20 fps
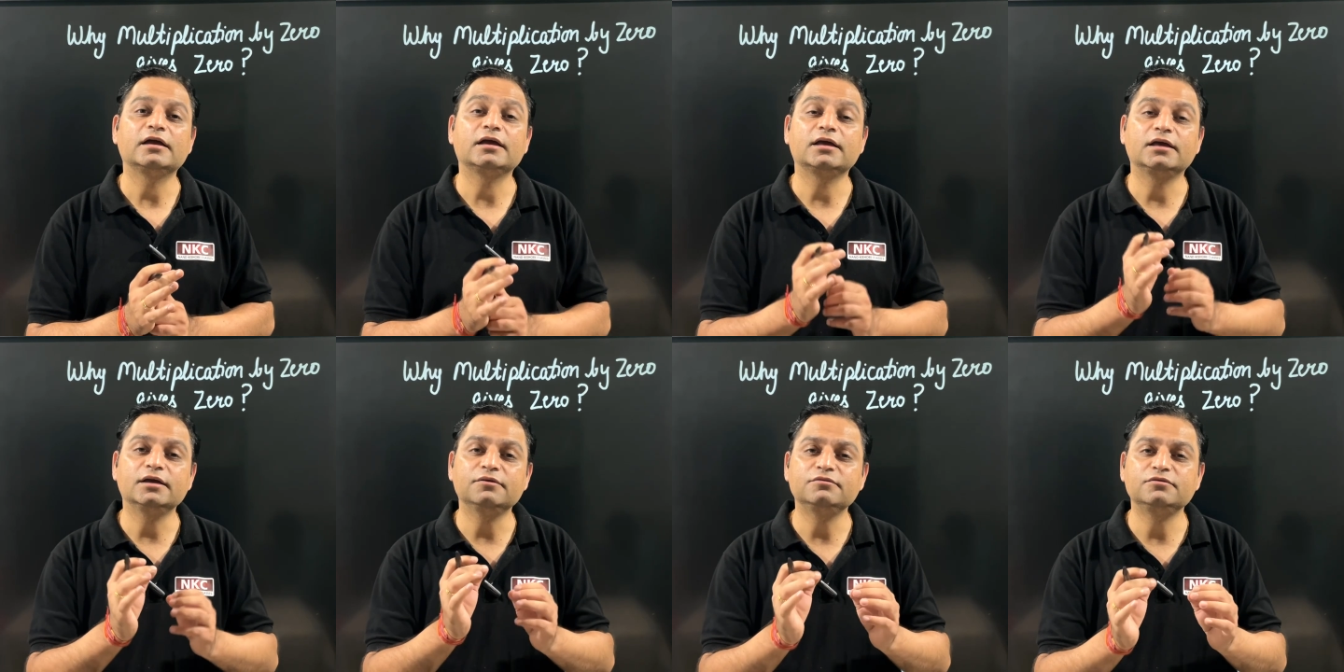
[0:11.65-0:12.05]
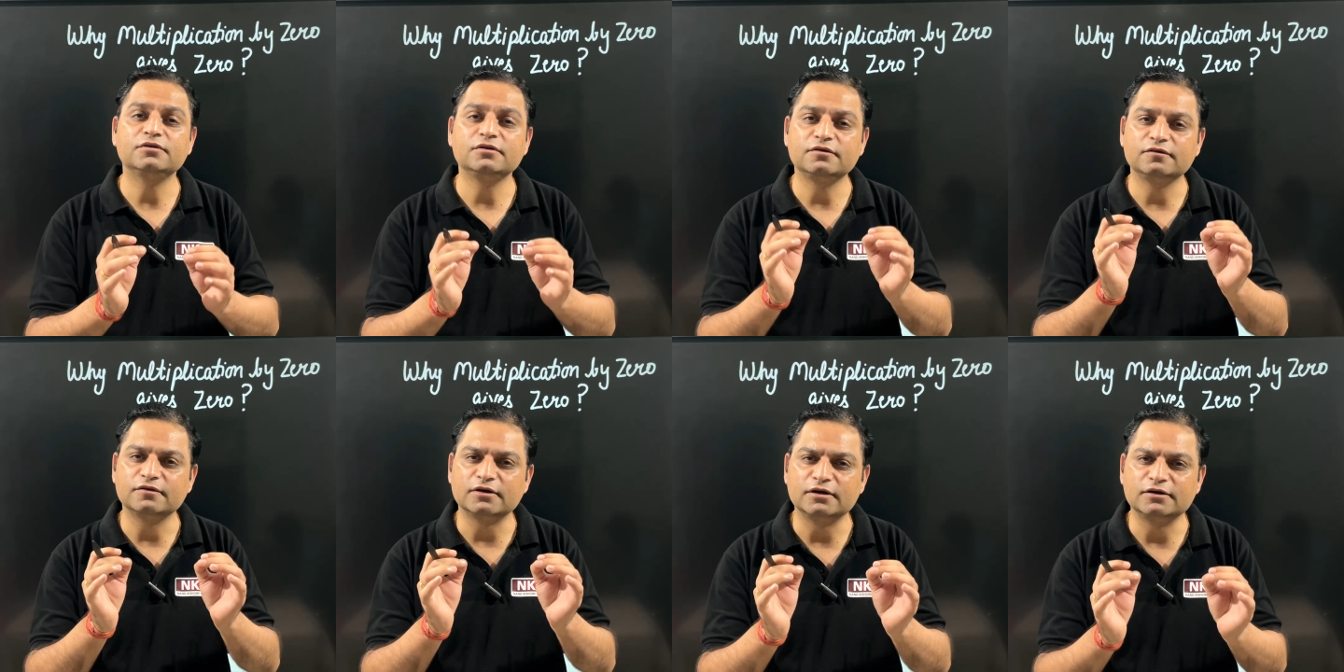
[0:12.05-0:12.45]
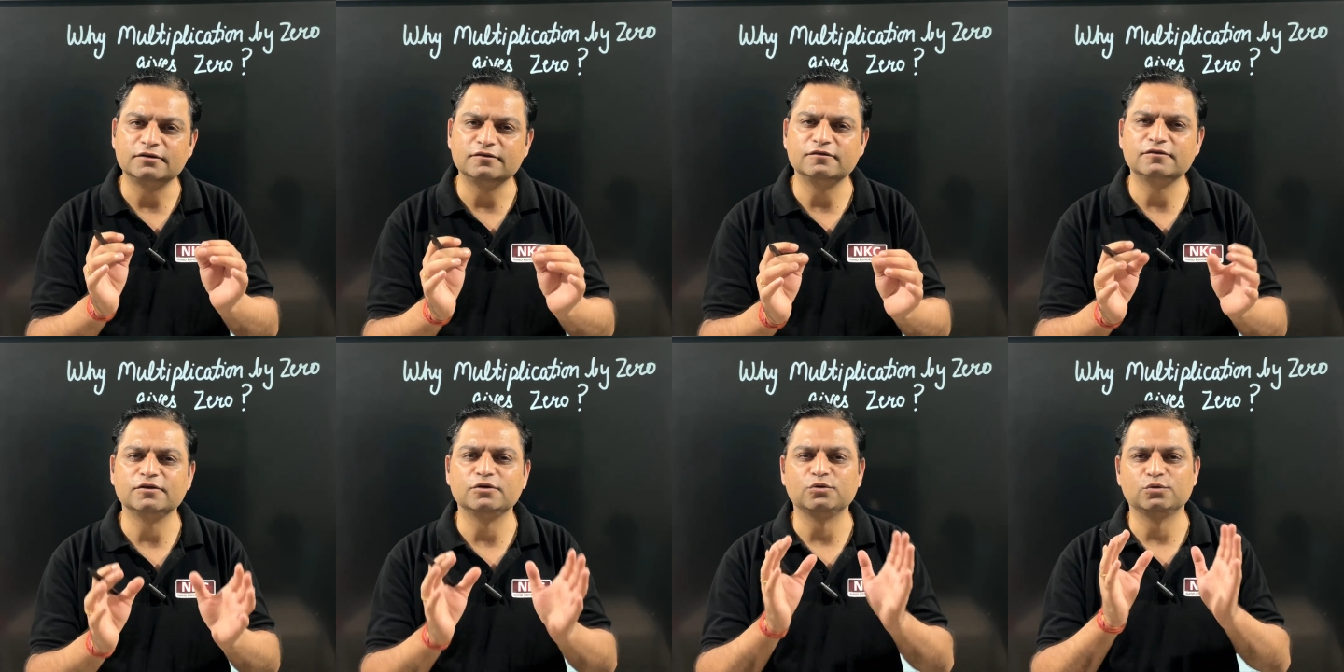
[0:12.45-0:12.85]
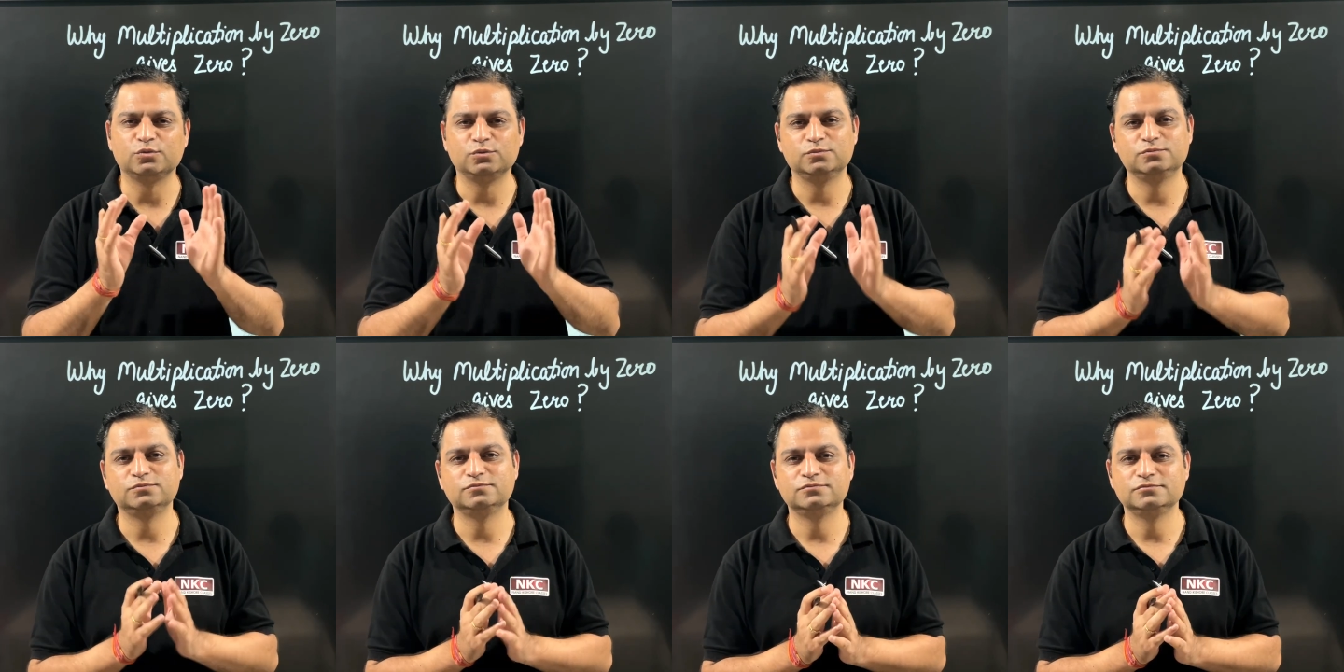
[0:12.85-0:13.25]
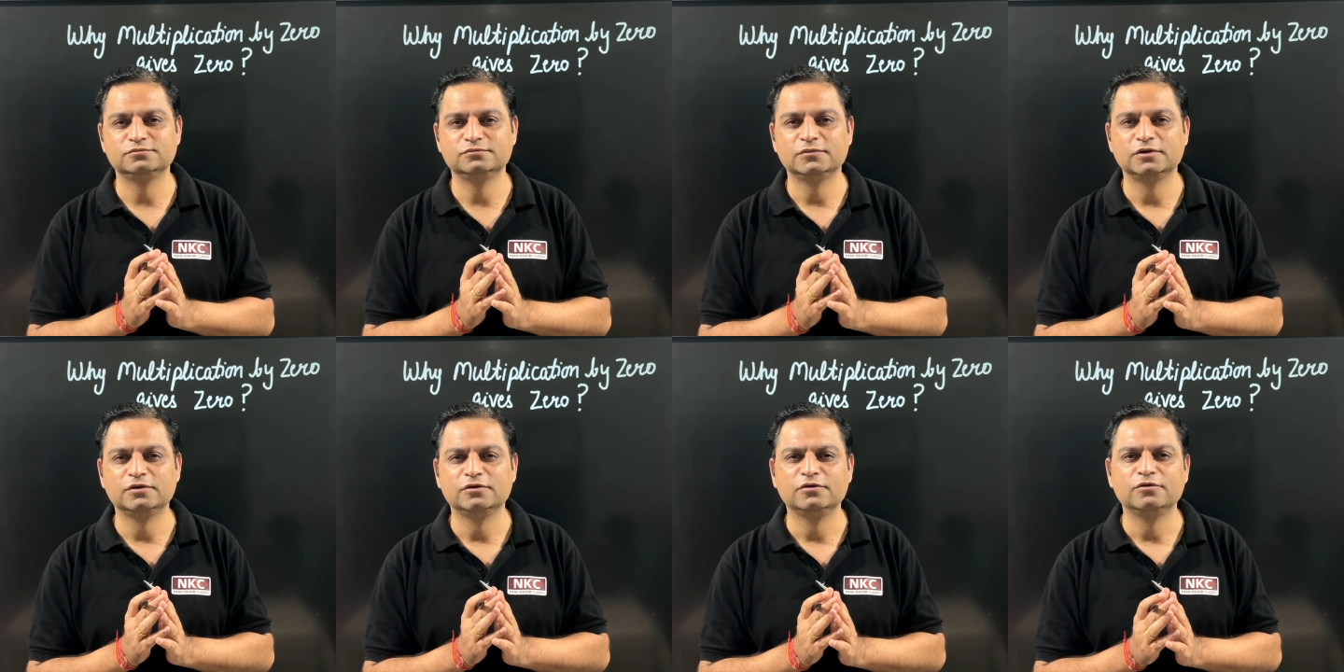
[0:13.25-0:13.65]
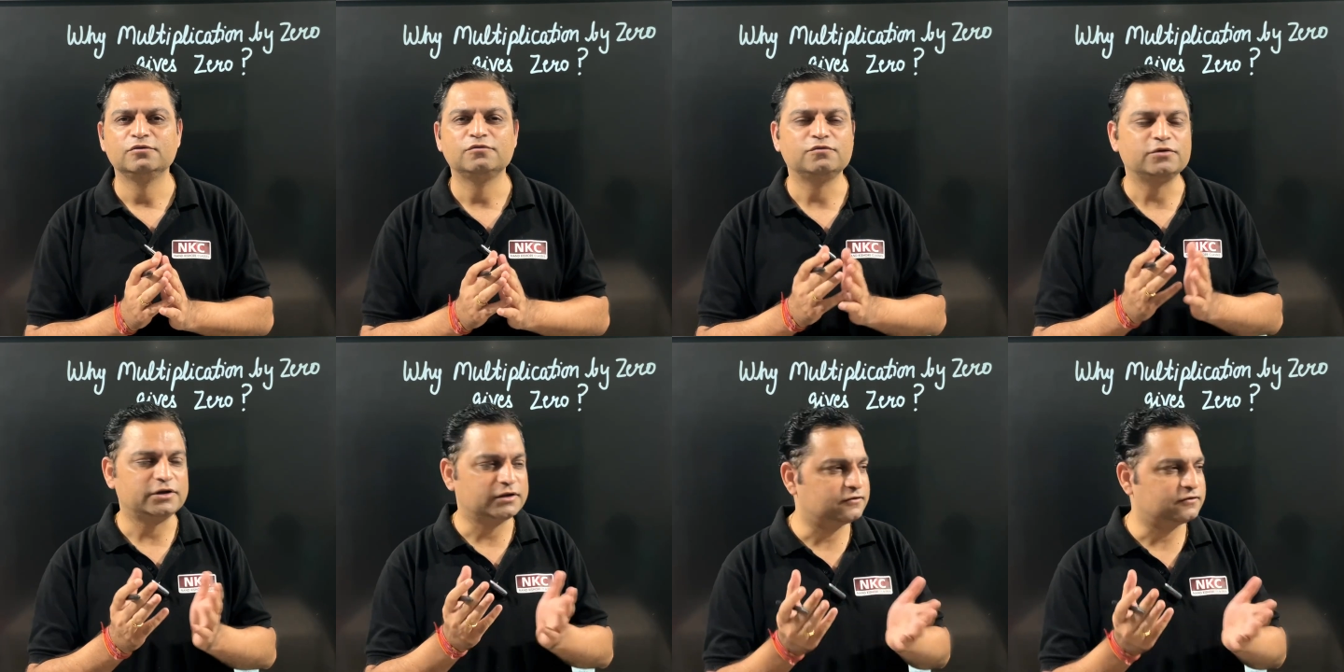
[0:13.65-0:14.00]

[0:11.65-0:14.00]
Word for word: gives result 0. For